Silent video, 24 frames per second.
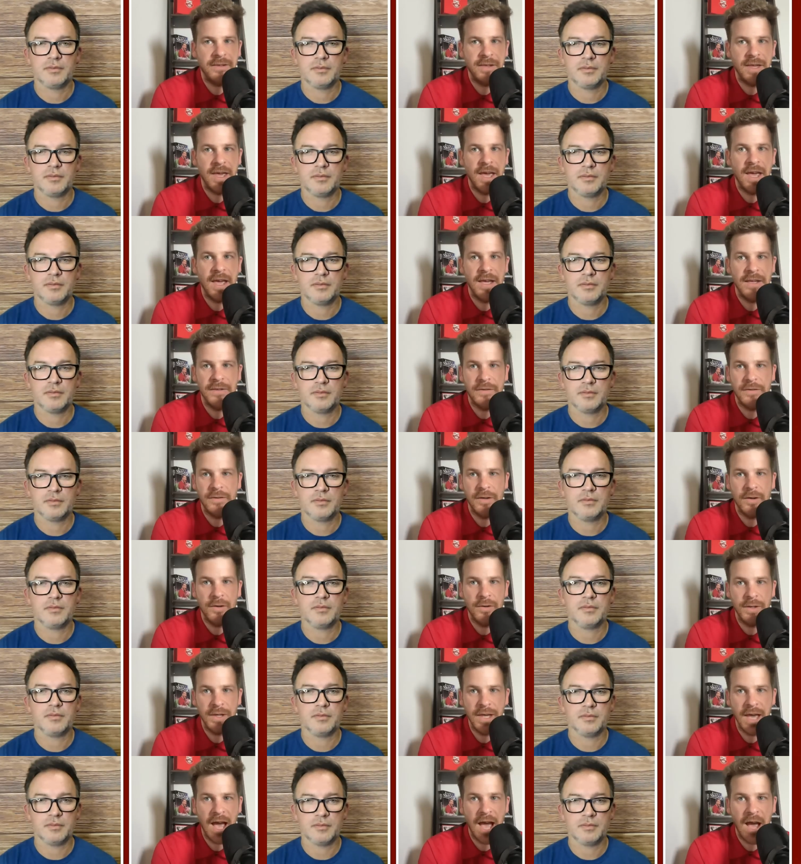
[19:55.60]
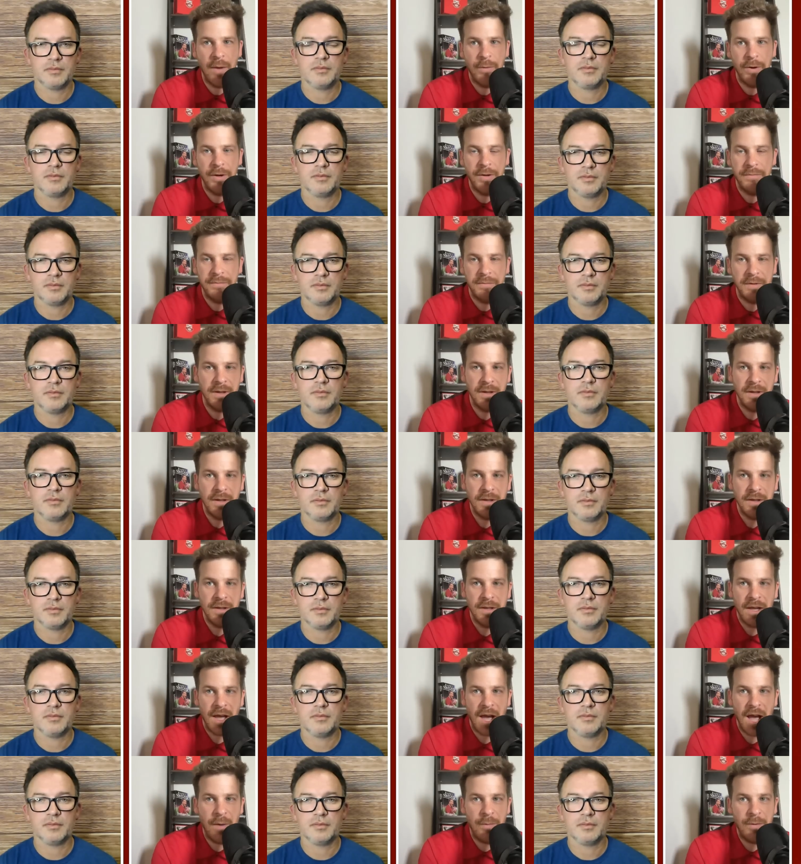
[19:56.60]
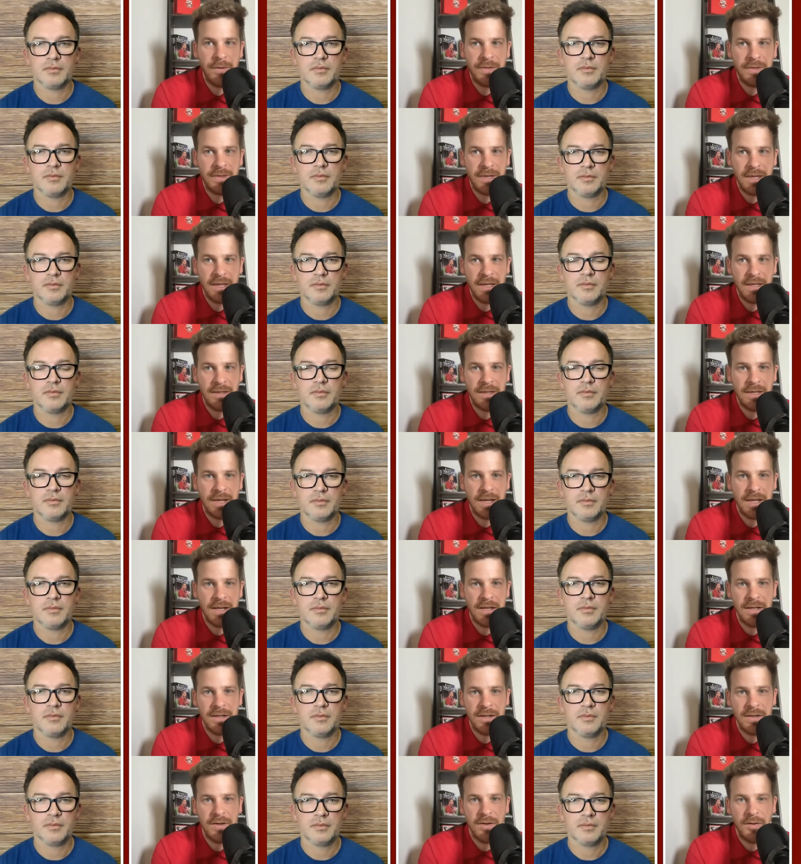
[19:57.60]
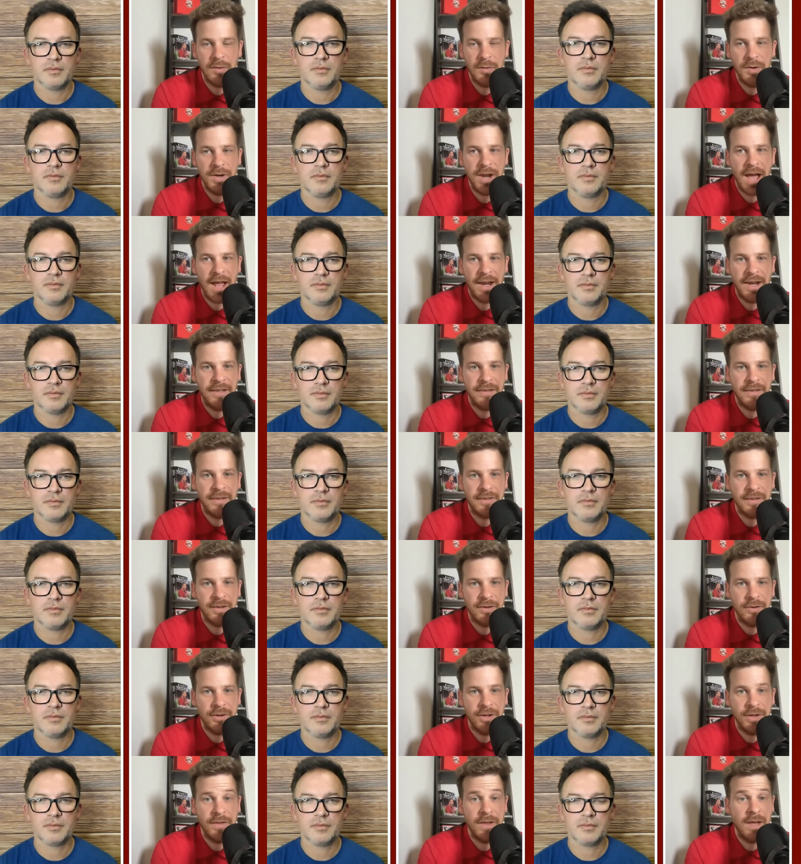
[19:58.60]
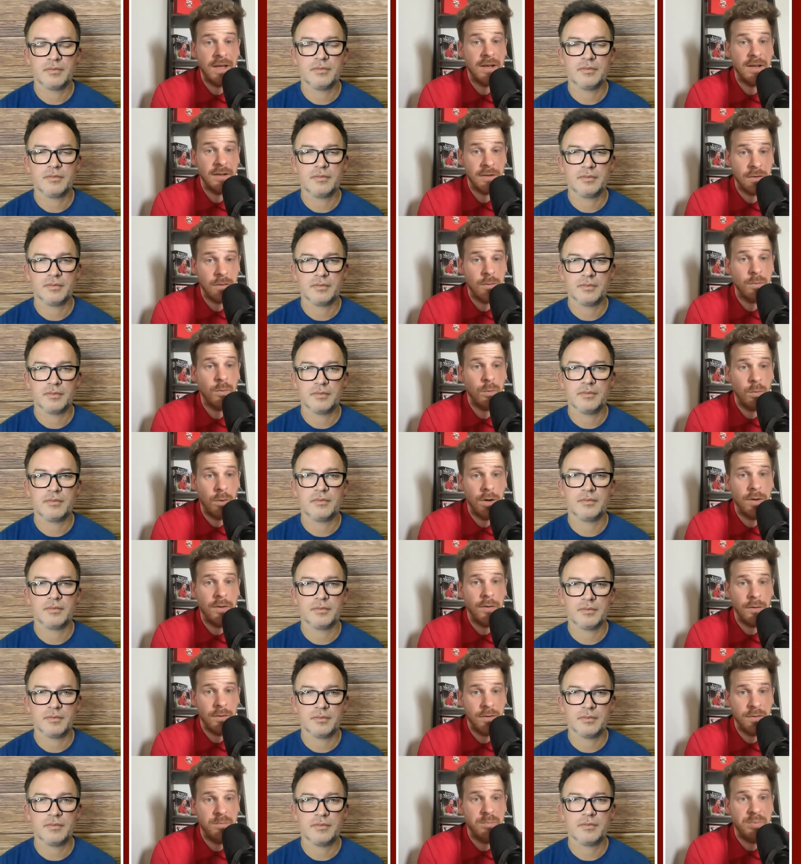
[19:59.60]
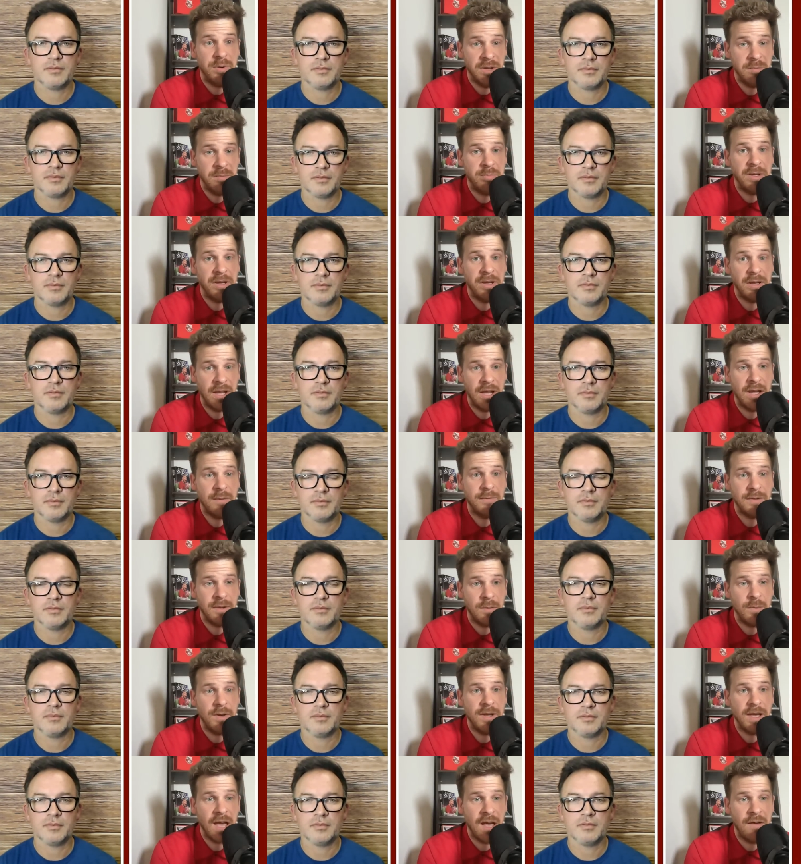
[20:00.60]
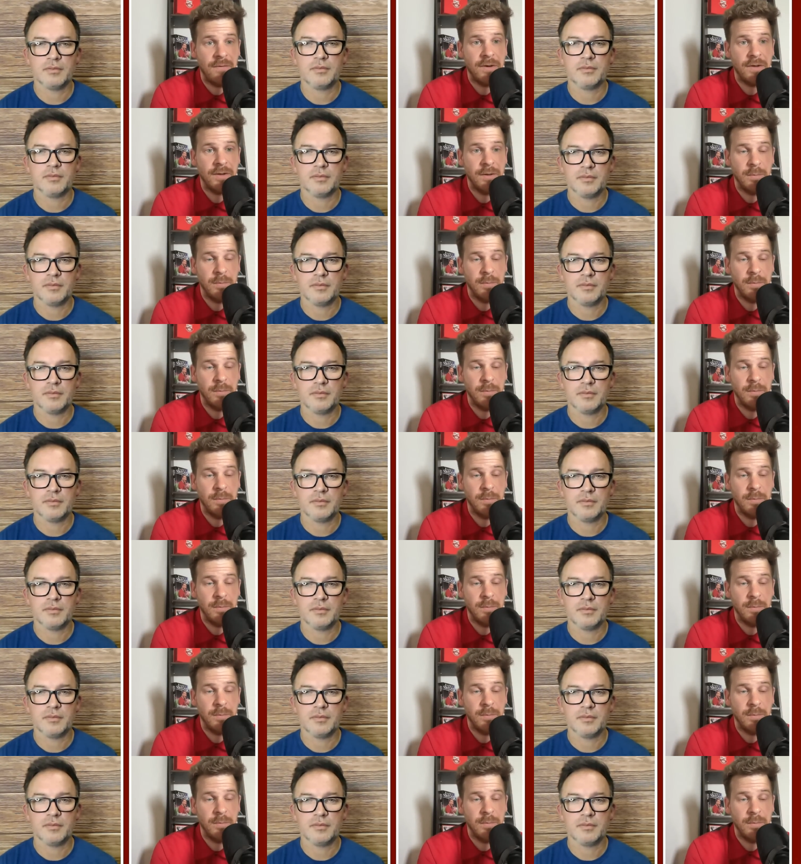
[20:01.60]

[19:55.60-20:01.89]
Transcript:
Speaker 1: hay. So yeah, I would I would think that, you know, not necessarily that it's one of those big, big names that we have on the